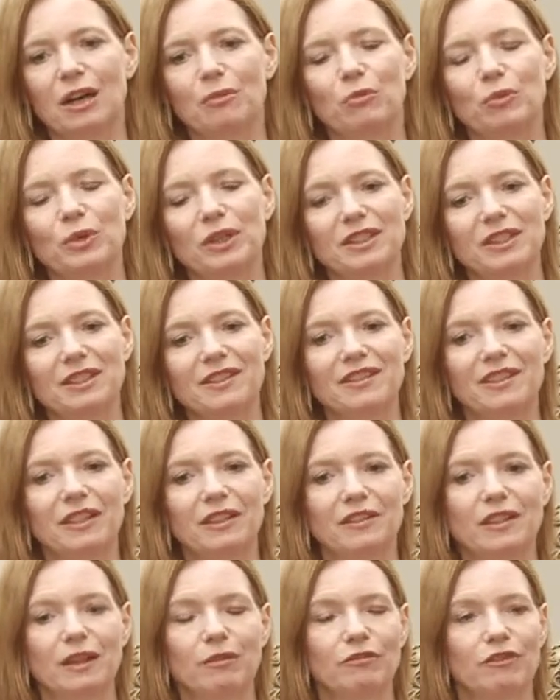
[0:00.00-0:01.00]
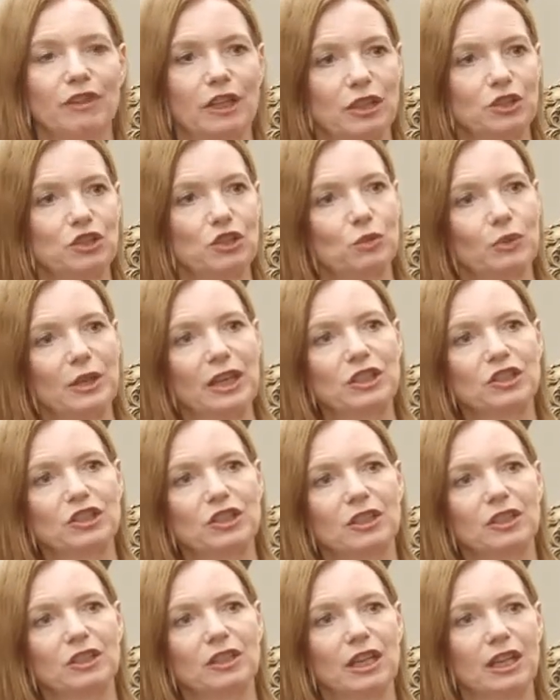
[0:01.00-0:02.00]
We did see some
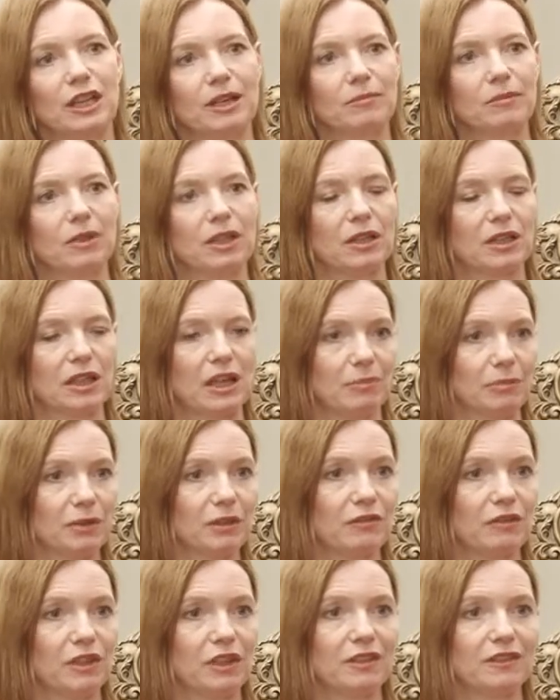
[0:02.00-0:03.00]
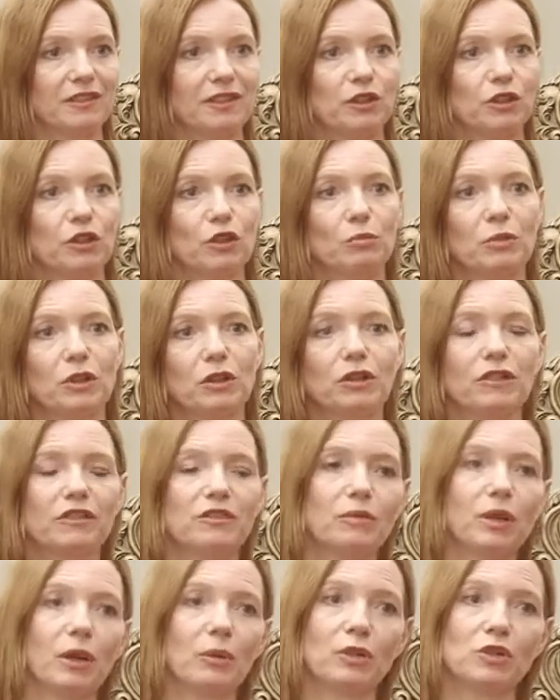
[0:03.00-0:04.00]
fluctuation a couple of years ago
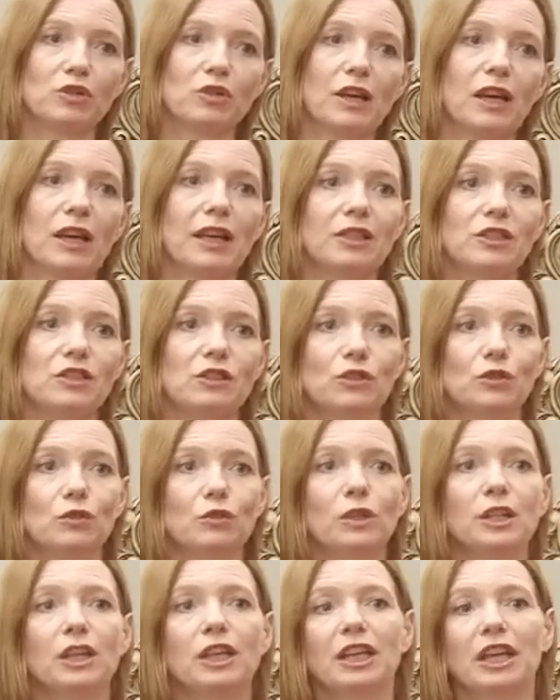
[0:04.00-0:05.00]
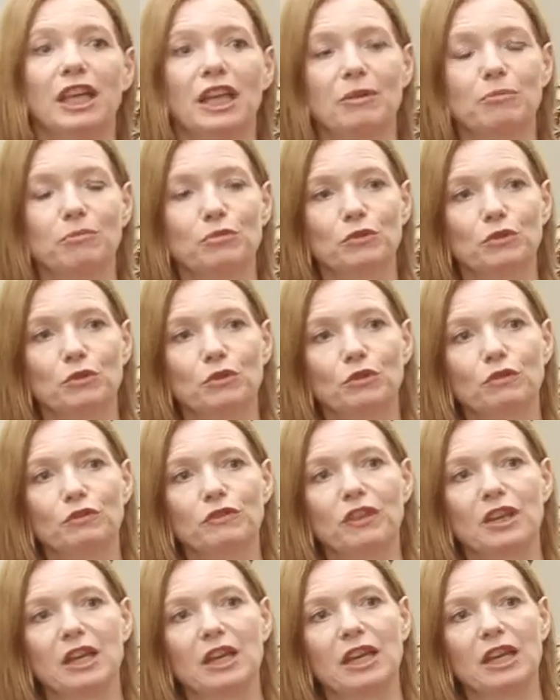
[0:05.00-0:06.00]
because we were trying to improve
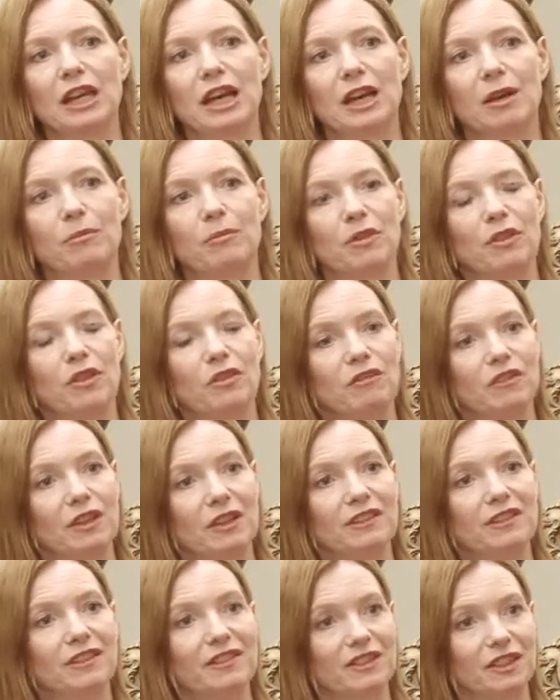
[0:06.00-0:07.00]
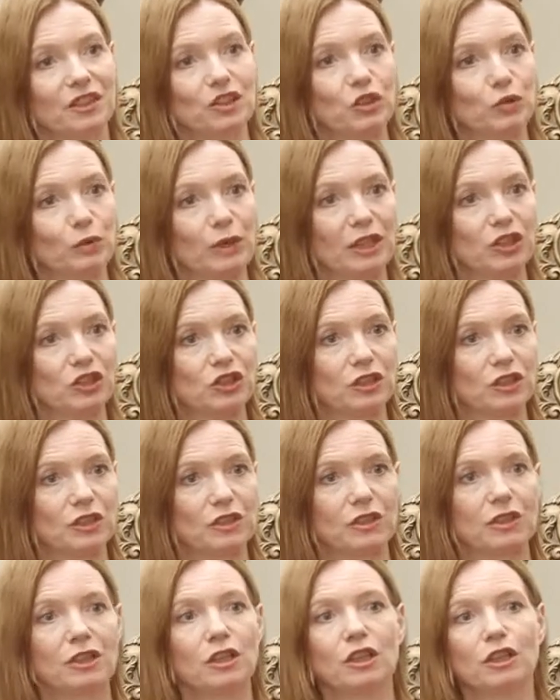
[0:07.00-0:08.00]
the visa
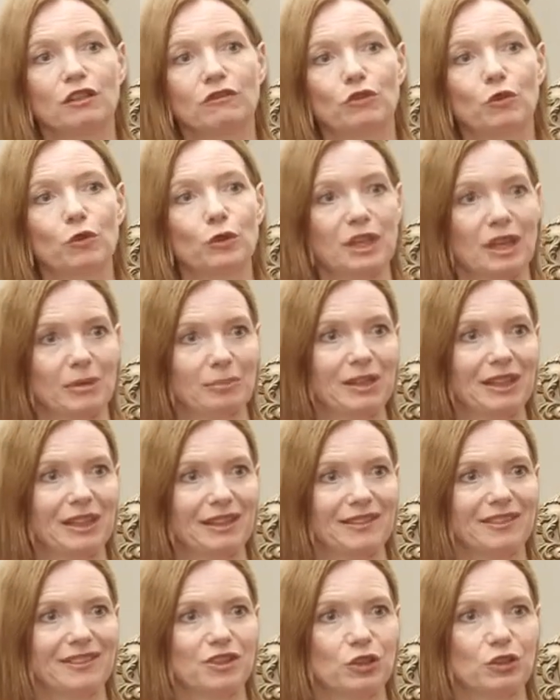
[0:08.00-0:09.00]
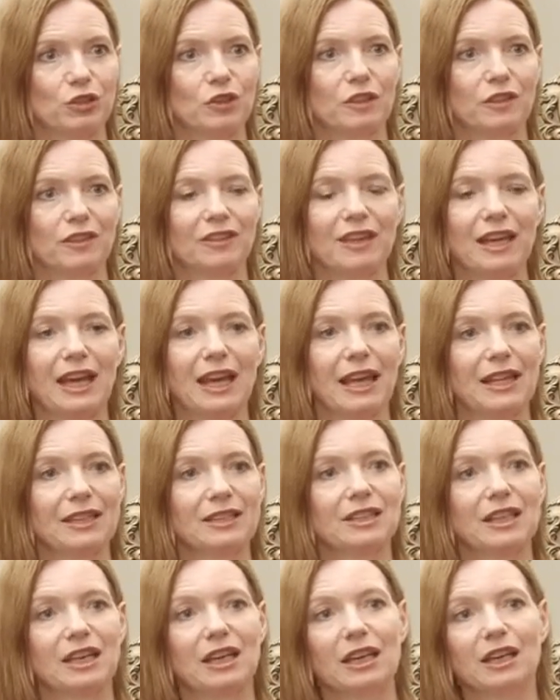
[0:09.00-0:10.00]
situation for Nepalese students and
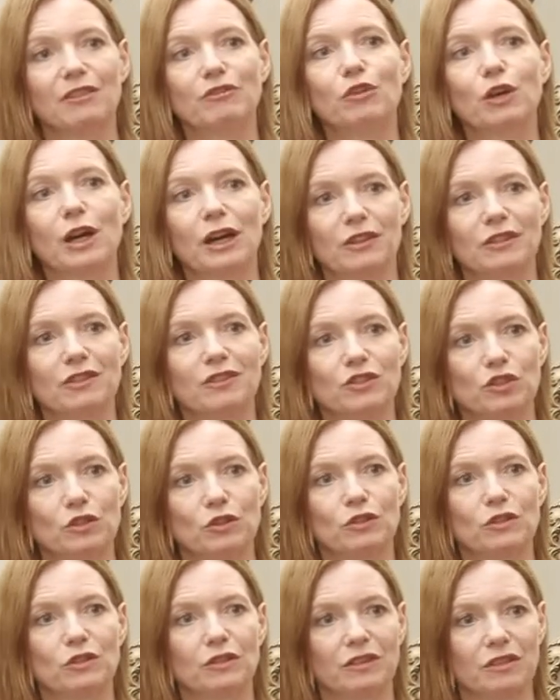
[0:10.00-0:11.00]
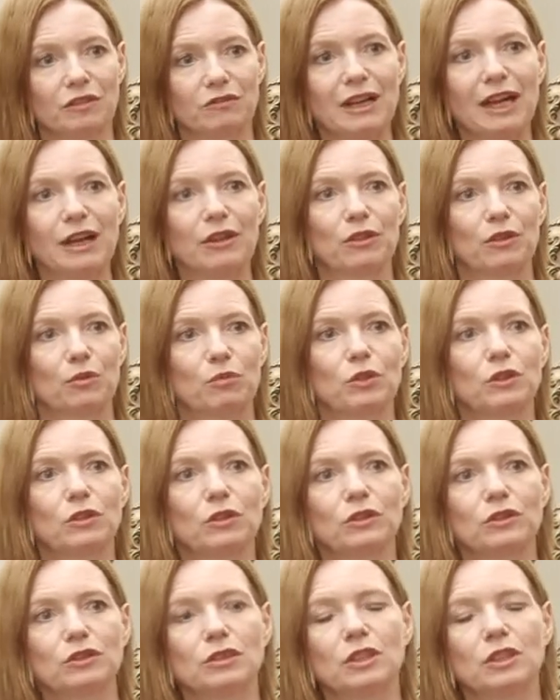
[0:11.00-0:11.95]
for other students around the world.